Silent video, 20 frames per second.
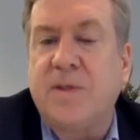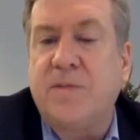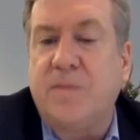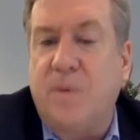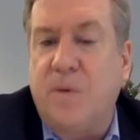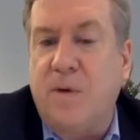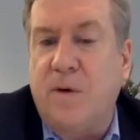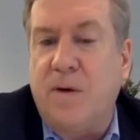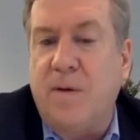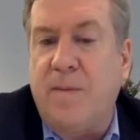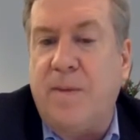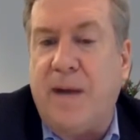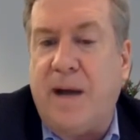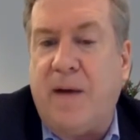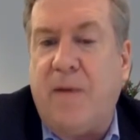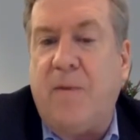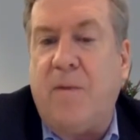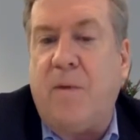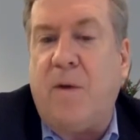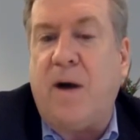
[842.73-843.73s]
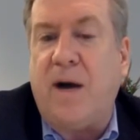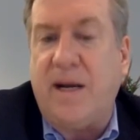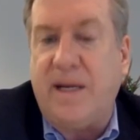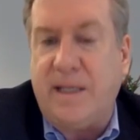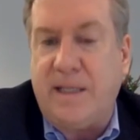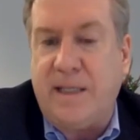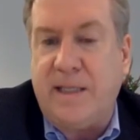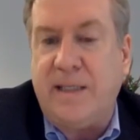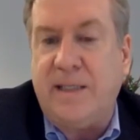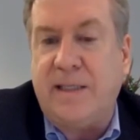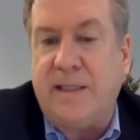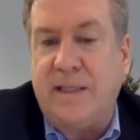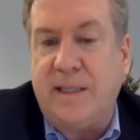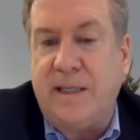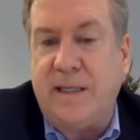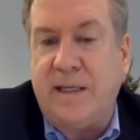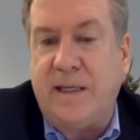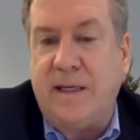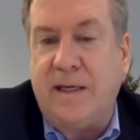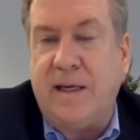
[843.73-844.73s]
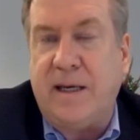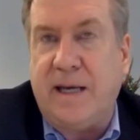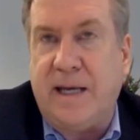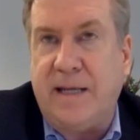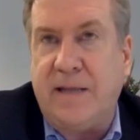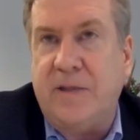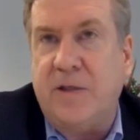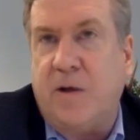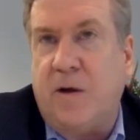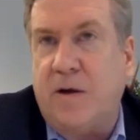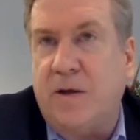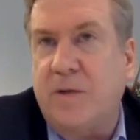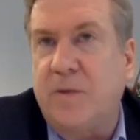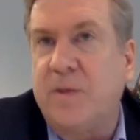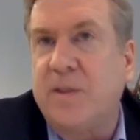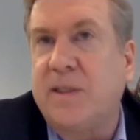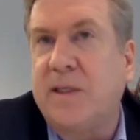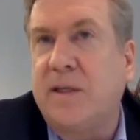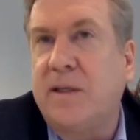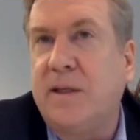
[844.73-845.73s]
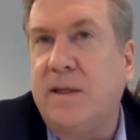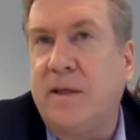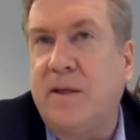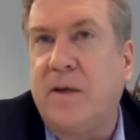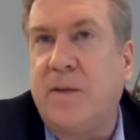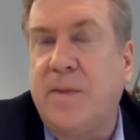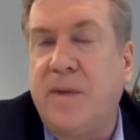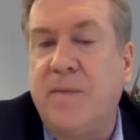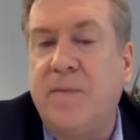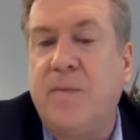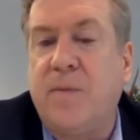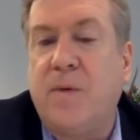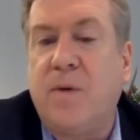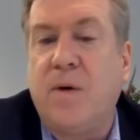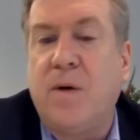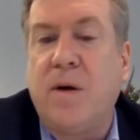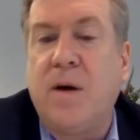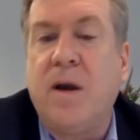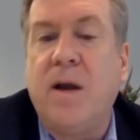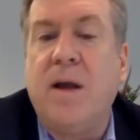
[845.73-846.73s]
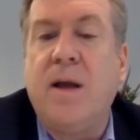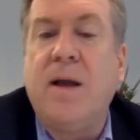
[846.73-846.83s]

more about YDC and talk to us a little bit more